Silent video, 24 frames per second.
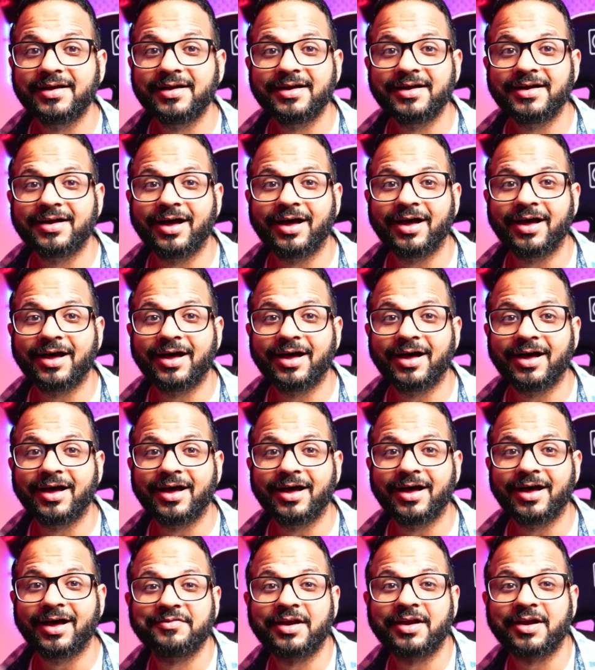Hello
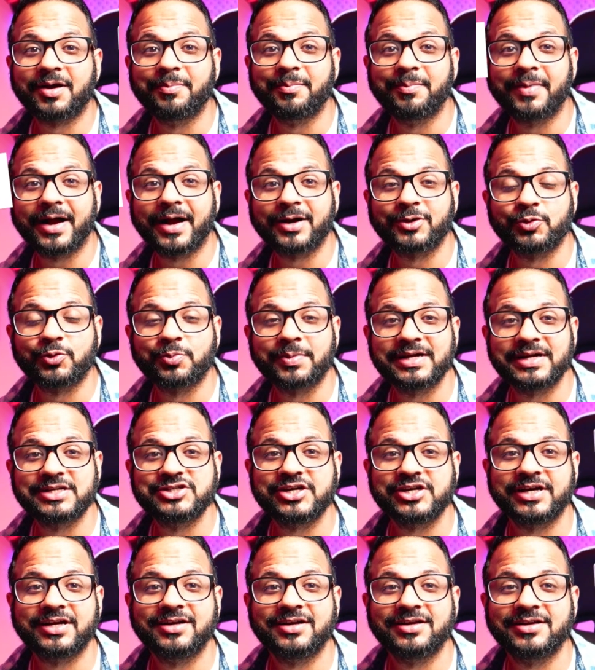everyone, welcome back to my
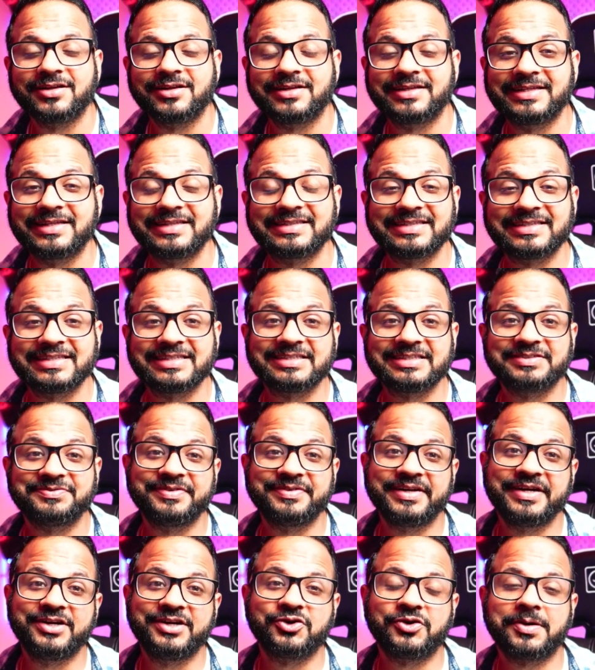channel. This is
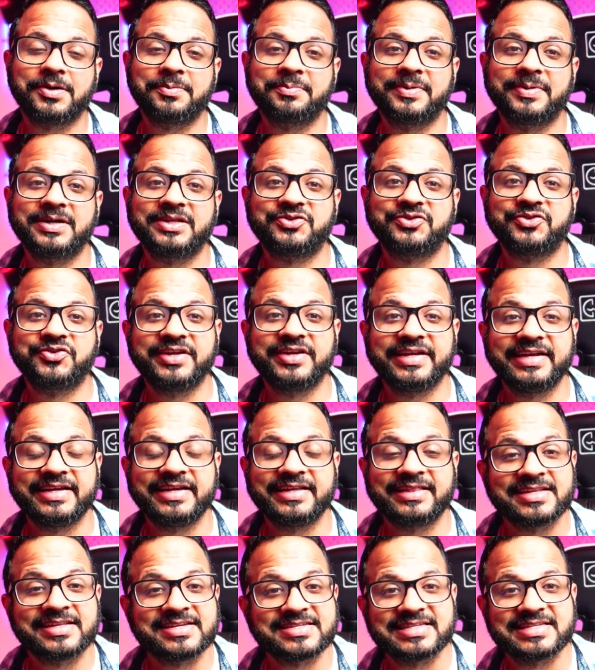video number 3
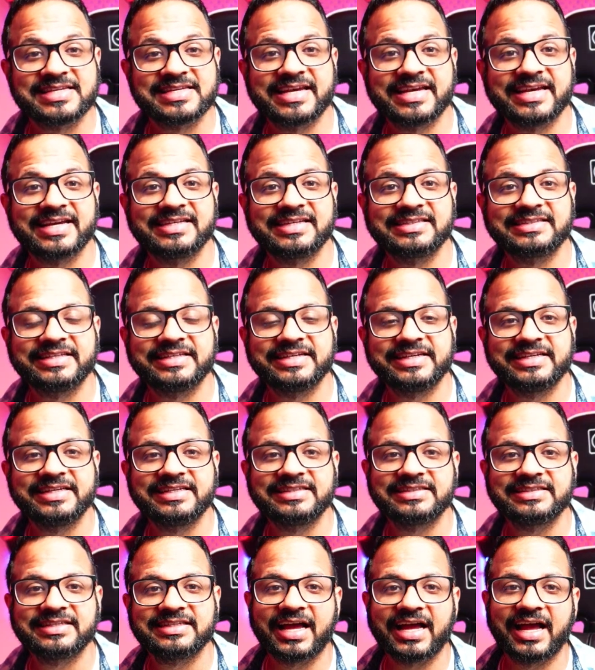in the CKA
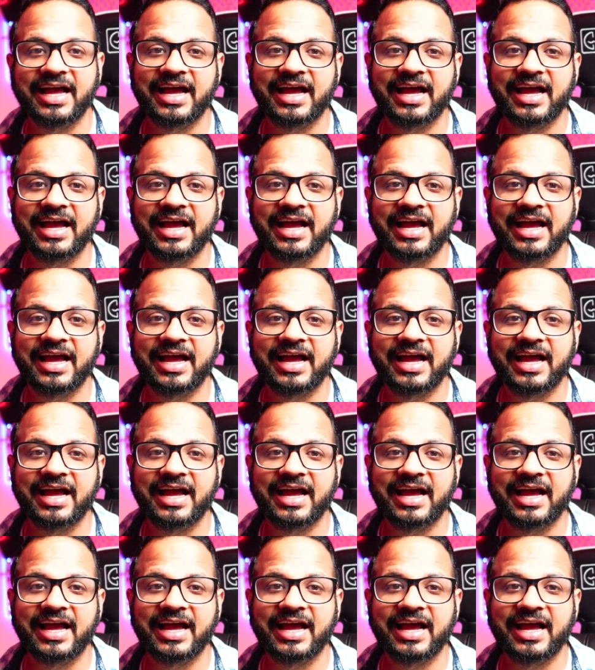series.